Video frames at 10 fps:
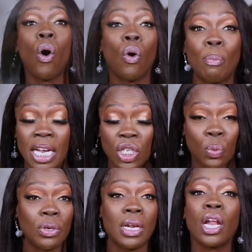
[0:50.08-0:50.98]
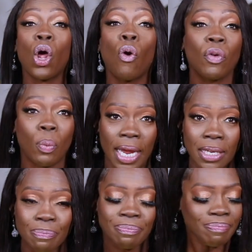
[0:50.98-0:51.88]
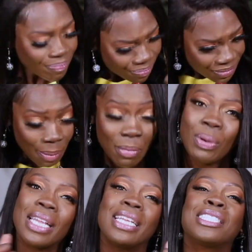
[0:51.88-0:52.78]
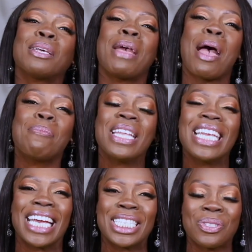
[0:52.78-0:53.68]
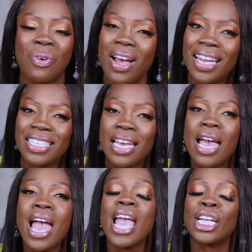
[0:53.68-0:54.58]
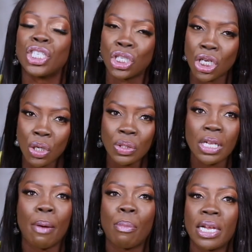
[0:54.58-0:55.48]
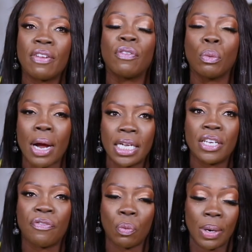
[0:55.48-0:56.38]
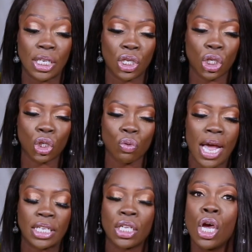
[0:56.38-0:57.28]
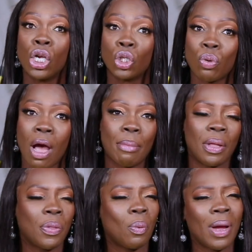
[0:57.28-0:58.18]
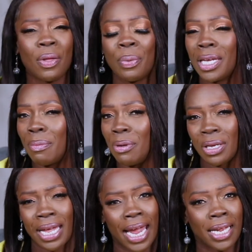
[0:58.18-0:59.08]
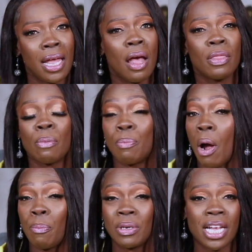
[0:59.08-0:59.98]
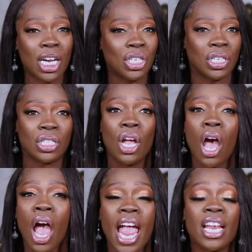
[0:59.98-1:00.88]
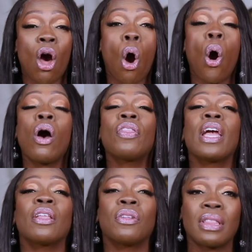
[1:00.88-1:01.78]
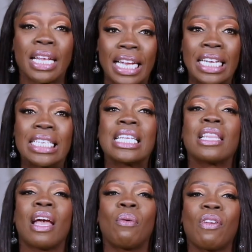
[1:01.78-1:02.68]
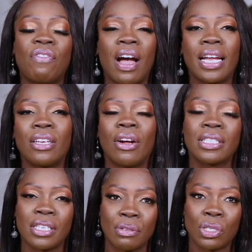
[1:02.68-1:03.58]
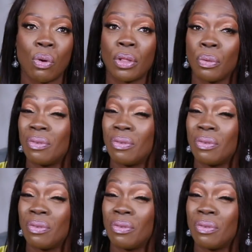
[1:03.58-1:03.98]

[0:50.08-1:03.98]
obese, we're not overweight. But what ends up happening, guess what? It shows up in a variety of different ways. Stress, trauma, the way that we communicate, our production, and all the other things that we find ourselves going through.